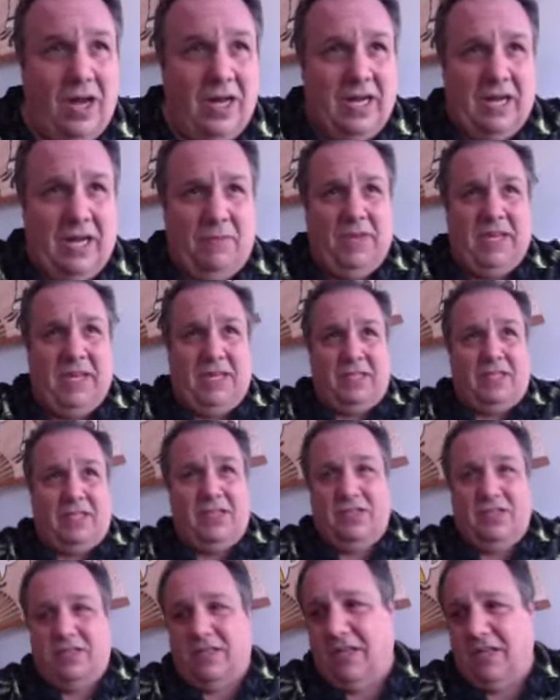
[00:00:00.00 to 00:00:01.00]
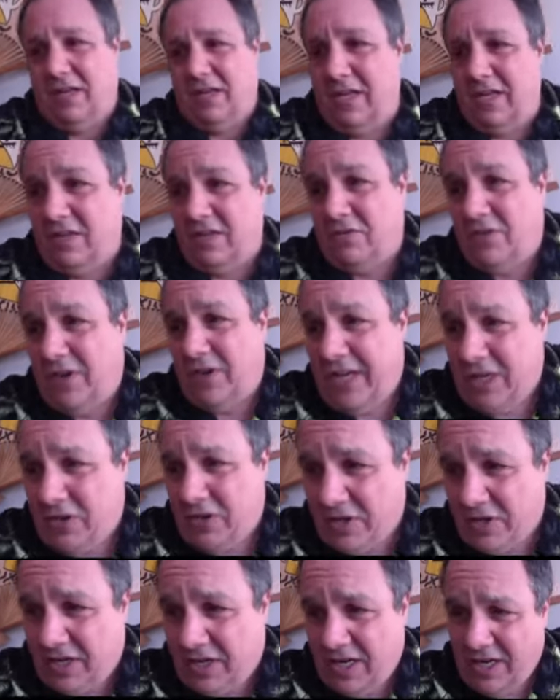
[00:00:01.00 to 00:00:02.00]
mean, it's just, it's very
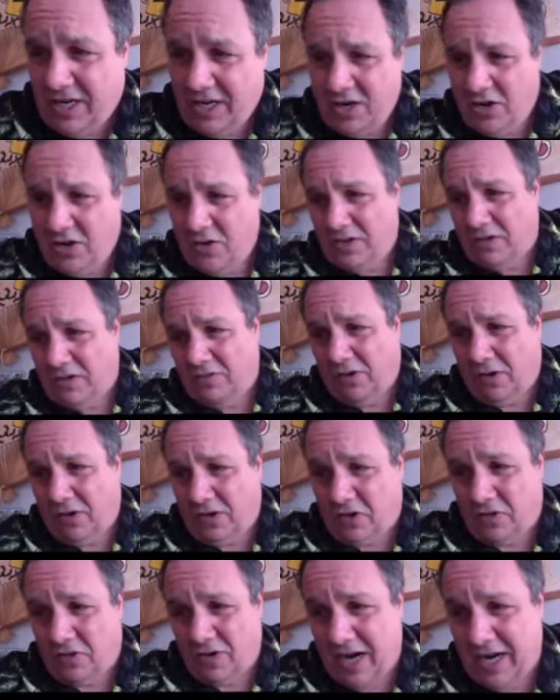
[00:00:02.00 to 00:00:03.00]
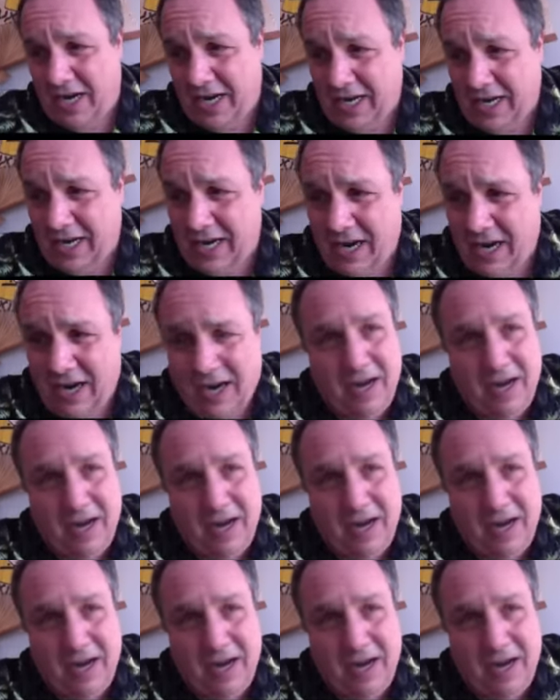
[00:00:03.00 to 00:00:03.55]
interesting, as far as writing.